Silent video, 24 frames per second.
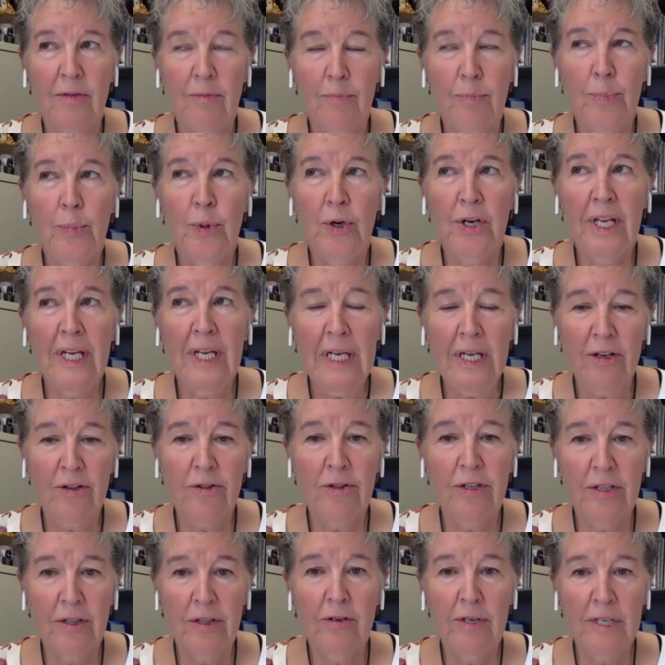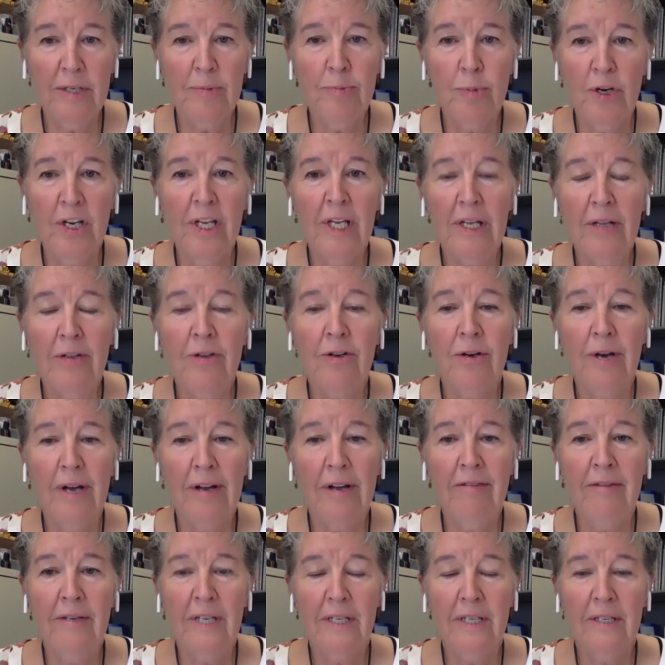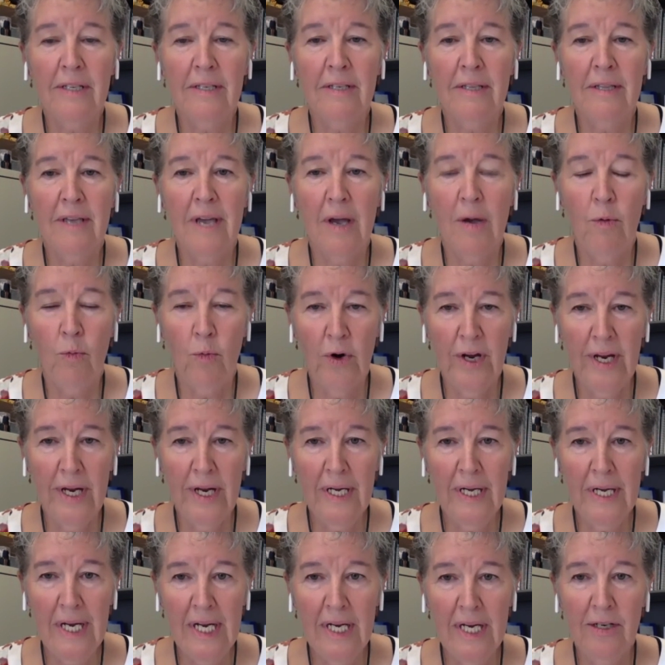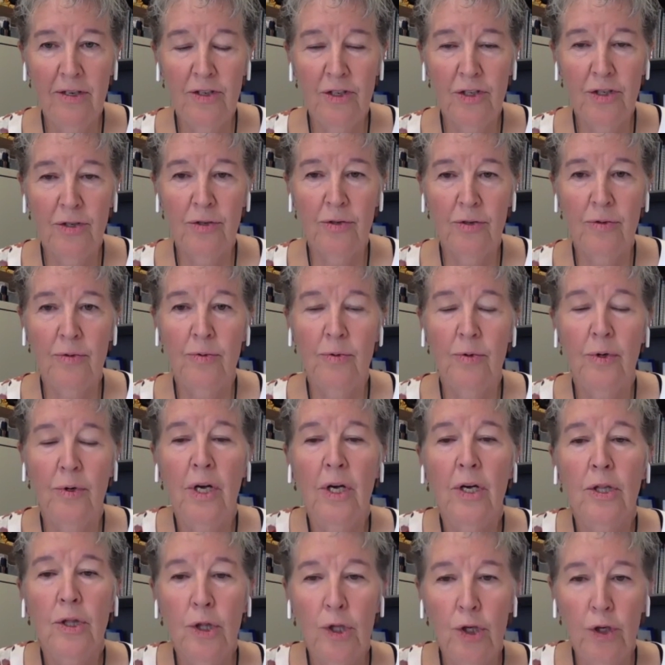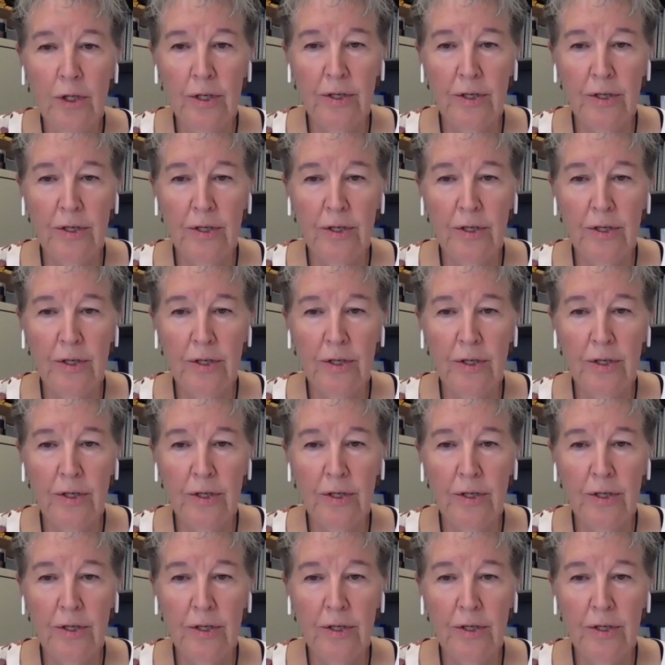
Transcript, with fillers: pretty clear evidence that we need to look